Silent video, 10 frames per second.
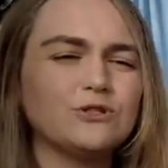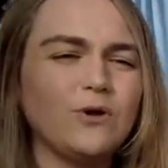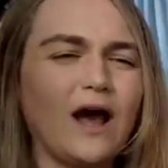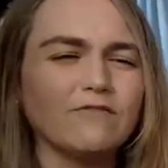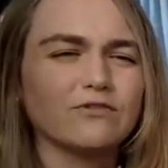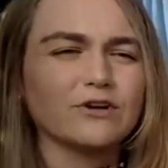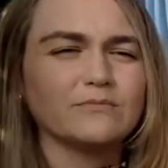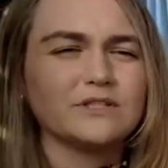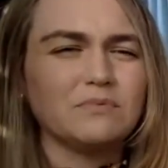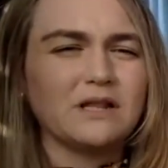do have
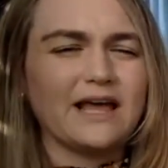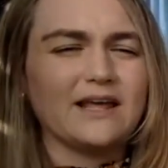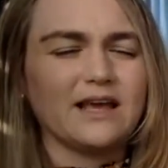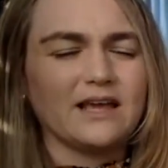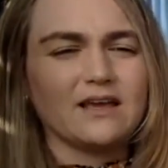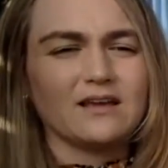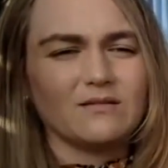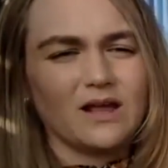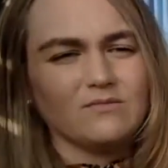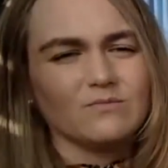room to play like
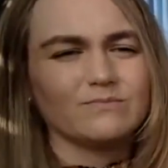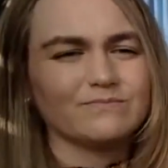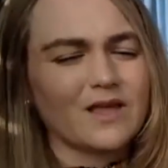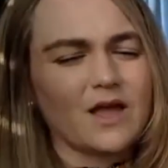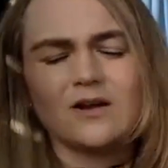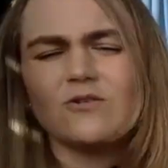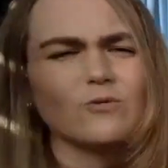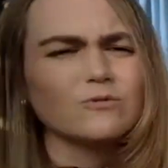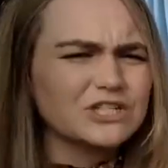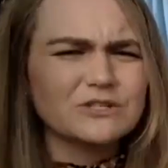and I don't know,
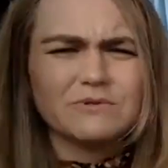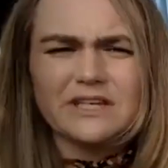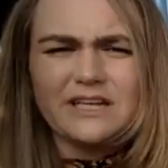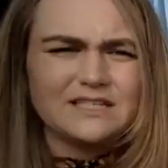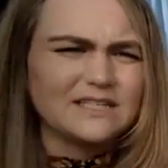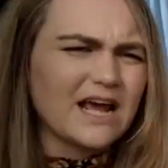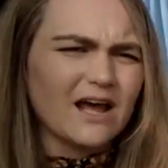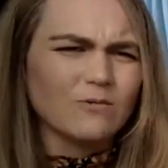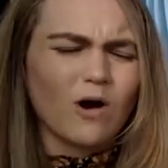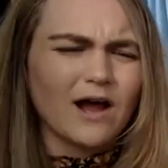it was just really easy to
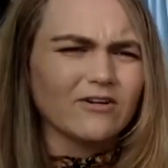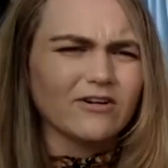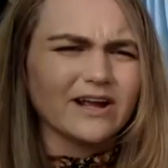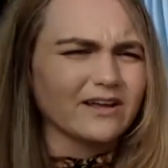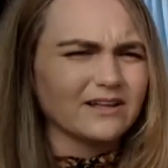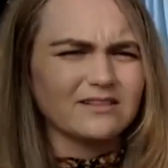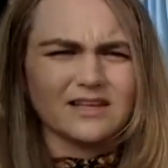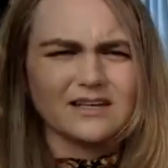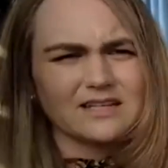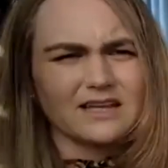add wiring and
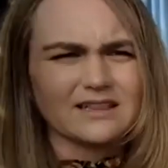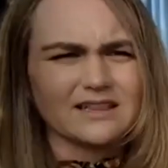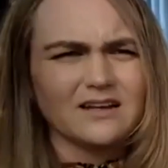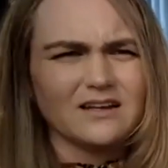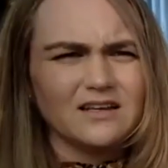things like that.